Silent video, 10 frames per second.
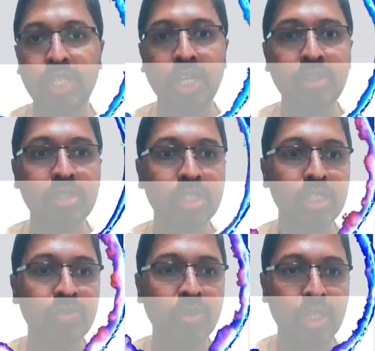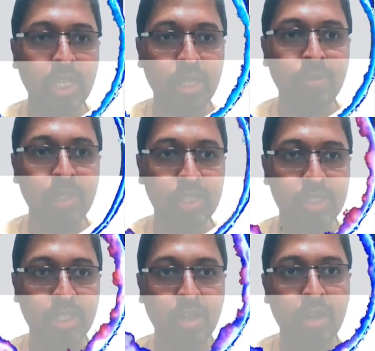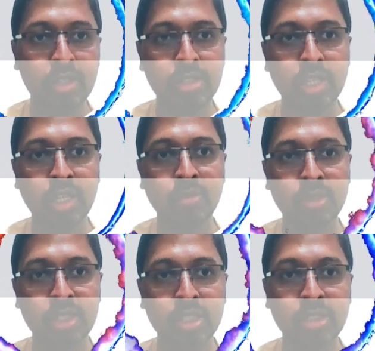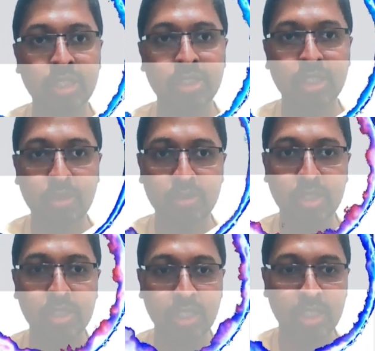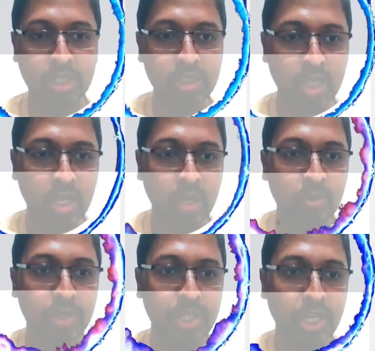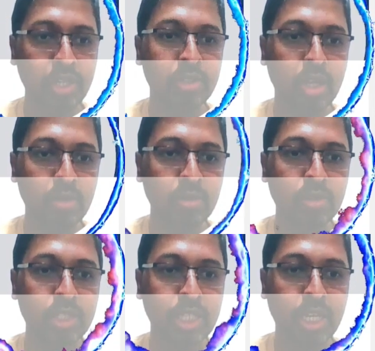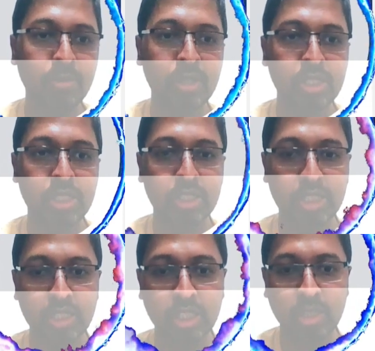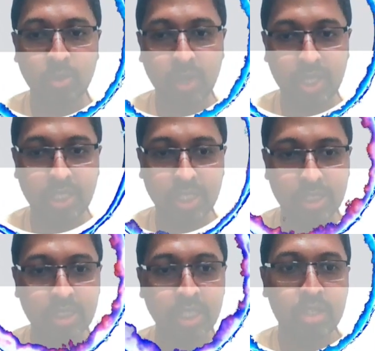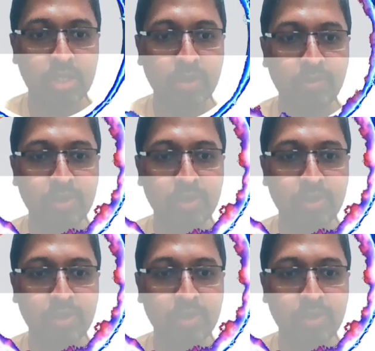try to search for ABDC, Australian Business Teams Council journalist, we try to download the ABDC journal quality list. So when